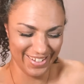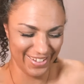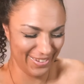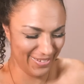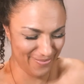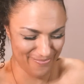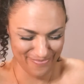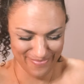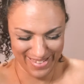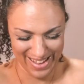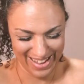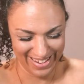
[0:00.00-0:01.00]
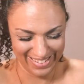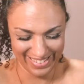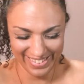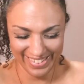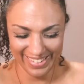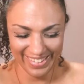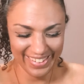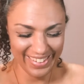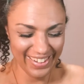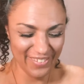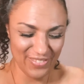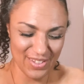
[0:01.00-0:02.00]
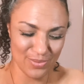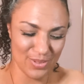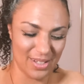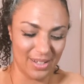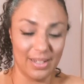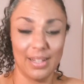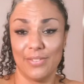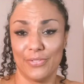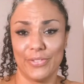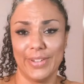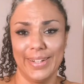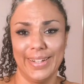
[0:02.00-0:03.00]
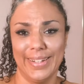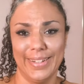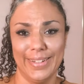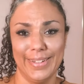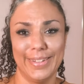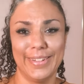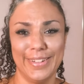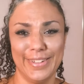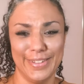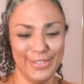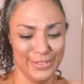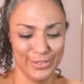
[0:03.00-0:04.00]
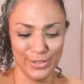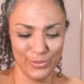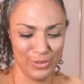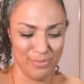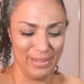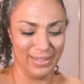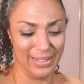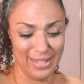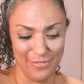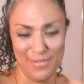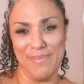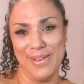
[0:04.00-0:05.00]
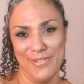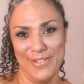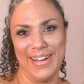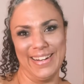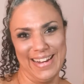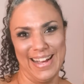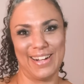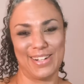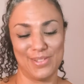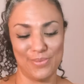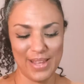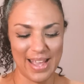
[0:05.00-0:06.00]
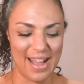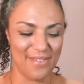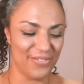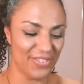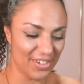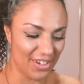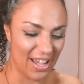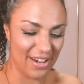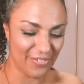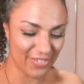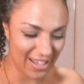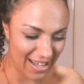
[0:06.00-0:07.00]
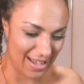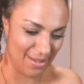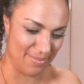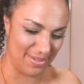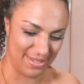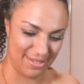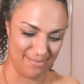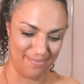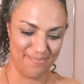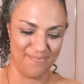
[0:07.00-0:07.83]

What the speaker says: Oh man, if this was a love reading, you would be loving me right now because we have the Knight of Cups.